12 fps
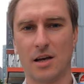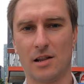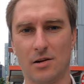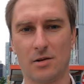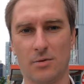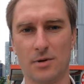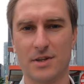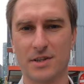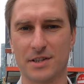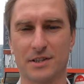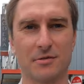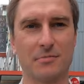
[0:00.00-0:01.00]
Hello, we
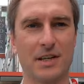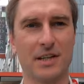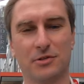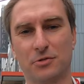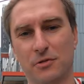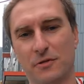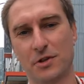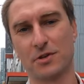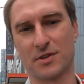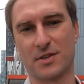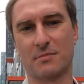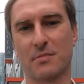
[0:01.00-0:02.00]
recently made two
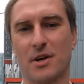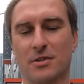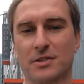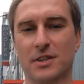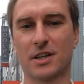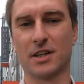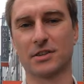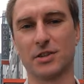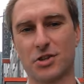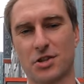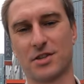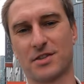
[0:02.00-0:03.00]
videos about the
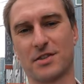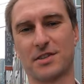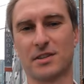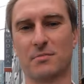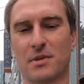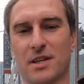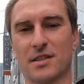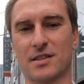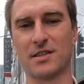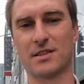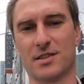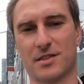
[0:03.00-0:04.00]
conditions in the biggest
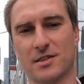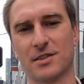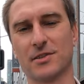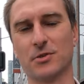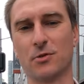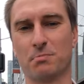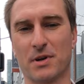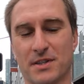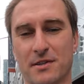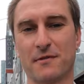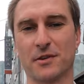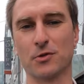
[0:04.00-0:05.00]
cities in the
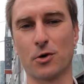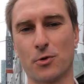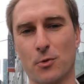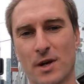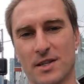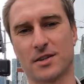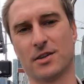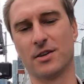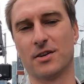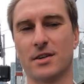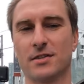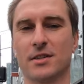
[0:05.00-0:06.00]
Pacific Northwest
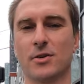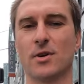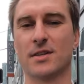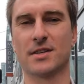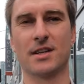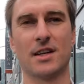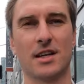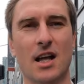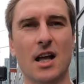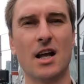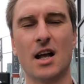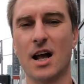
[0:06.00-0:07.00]
here in the USA,
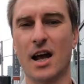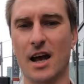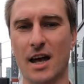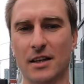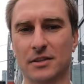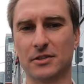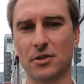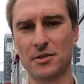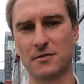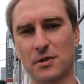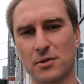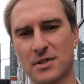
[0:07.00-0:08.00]
and those
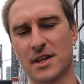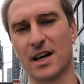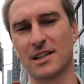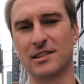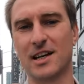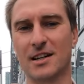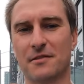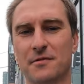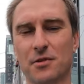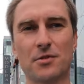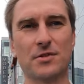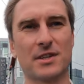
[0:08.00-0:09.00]
videos got a lot of
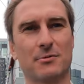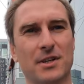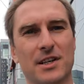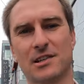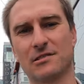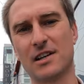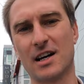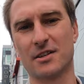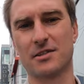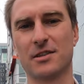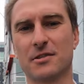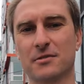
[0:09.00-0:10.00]
views and we got a lot of
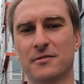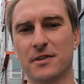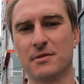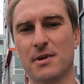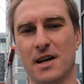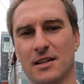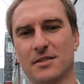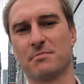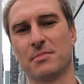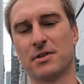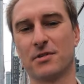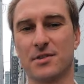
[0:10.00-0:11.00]
really good feedbacks
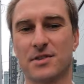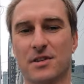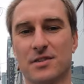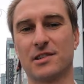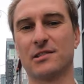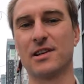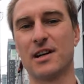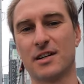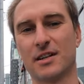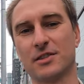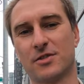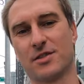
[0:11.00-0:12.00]
because there's a lot of
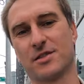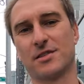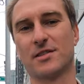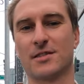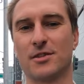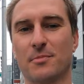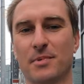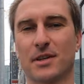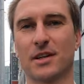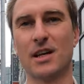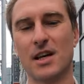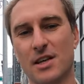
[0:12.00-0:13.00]
interest in this topic.
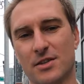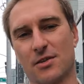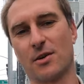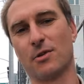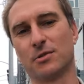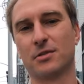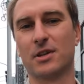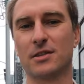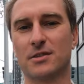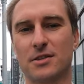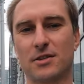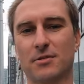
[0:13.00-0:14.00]
So I want to
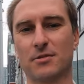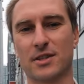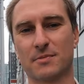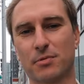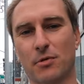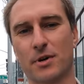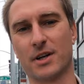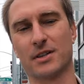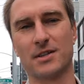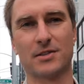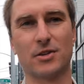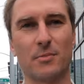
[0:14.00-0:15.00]
continue exploring
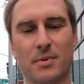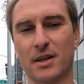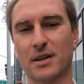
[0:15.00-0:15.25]
this topic.